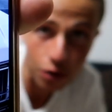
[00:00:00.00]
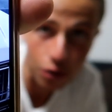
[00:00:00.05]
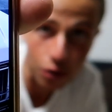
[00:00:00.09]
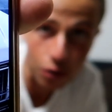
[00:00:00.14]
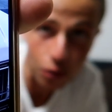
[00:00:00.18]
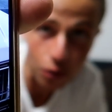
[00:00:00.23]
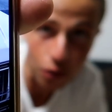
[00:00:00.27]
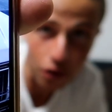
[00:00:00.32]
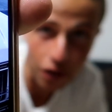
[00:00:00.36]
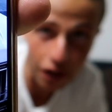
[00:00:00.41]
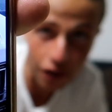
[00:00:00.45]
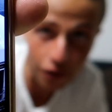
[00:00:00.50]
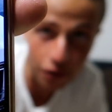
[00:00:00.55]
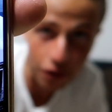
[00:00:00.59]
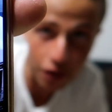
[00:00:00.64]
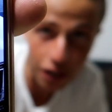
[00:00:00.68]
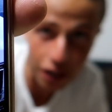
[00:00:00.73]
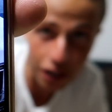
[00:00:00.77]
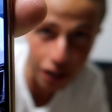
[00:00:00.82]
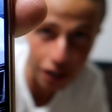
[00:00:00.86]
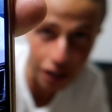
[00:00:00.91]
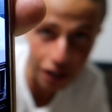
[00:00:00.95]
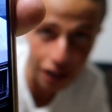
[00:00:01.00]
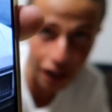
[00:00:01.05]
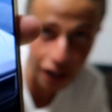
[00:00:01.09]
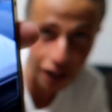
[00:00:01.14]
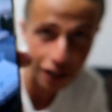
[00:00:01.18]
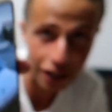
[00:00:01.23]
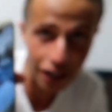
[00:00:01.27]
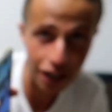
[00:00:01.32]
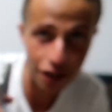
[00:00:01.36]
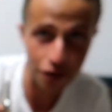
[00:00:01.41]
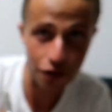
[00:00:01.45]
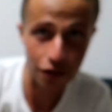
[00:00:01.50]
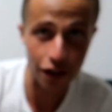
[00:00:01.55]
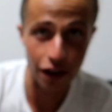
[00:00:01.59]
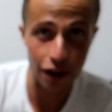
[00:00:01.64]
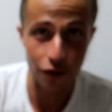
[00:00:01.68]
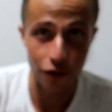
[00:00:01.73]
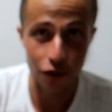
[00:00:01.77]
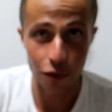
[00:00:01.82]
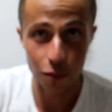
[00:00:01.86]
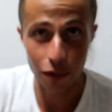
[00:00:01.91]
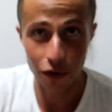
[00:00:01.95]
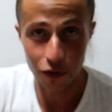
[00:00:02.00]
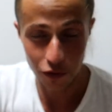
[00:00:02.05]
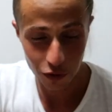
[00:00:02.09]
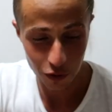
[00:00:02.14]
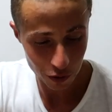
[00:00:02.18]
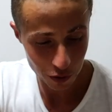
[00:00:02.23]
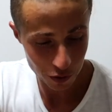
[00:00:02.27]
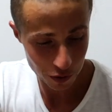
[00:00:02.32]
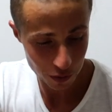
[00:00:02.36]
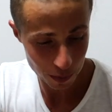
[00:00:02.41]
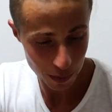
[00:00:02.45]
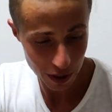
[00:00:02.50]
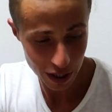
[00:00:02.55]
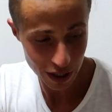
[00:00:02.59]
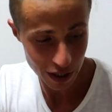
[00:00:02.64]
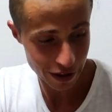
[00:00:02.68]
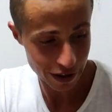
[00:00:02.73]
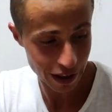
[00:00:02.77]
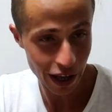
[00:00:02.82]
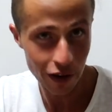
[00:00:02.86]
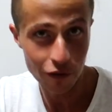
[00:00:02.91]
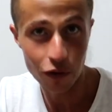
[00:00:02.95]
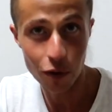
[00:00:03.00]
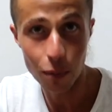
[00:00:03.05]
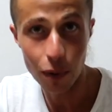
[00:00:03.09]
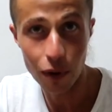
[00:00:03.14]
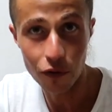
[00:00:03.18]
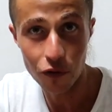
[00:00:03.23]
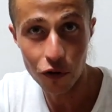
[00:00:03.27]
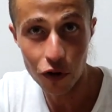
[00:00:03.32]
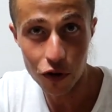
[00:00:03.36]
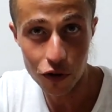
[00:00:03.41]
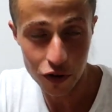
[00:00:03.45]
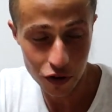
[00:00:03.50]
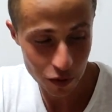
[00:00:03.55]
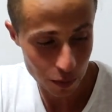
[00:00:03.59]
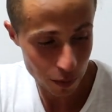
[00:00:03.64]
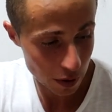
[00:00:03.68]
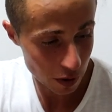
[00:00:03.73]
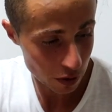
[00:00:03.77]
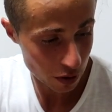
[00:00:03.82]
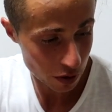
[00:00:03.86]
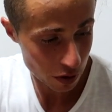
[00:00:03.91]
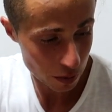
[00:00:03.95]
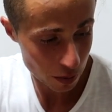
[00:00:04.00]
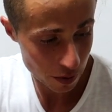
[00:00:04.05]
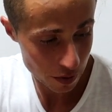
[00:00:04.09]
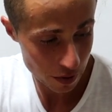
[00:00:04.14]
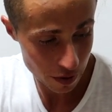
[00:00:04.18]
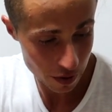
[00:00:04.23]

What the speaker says: 2:17 in the night, guys, time for my first meal, time for my first experience with